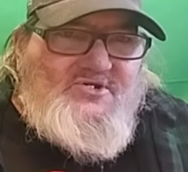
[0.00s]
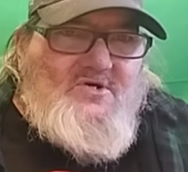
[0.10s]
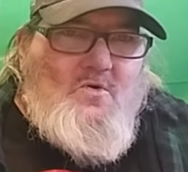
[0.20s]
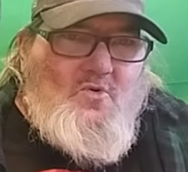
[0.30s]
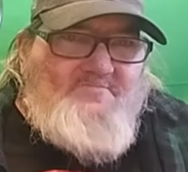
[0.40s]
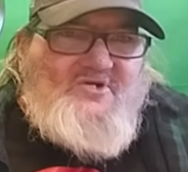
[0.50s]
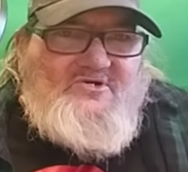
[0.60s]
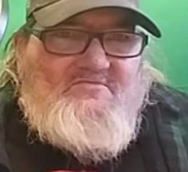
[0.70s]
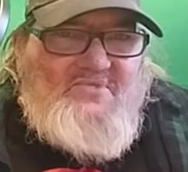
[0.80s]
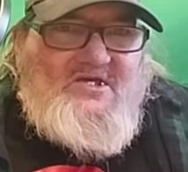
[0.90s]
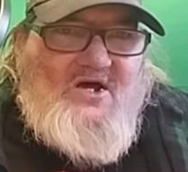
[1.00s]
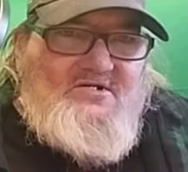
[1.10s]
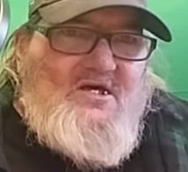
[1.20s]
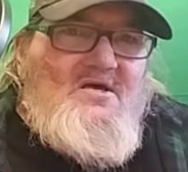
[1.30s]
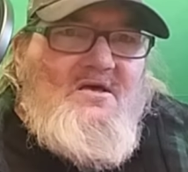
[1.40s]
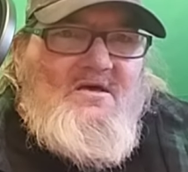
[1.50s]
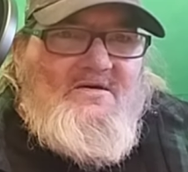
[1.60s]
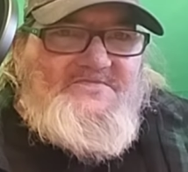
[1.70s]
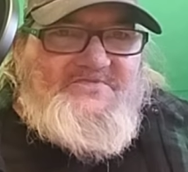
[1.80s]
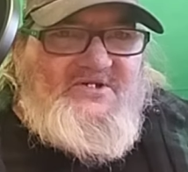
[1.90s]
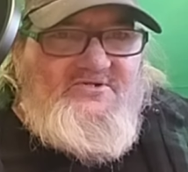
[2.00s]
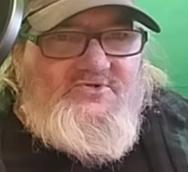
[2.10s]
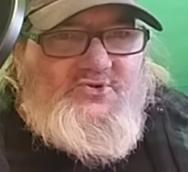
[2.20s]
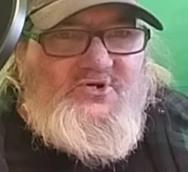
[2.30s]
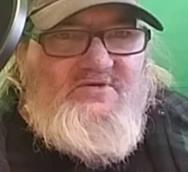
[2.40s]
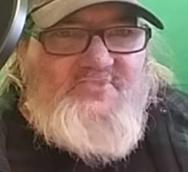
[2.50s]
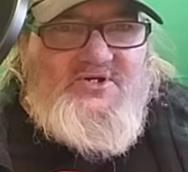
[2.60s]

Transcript: You know, a woman can be kind of fit and trim.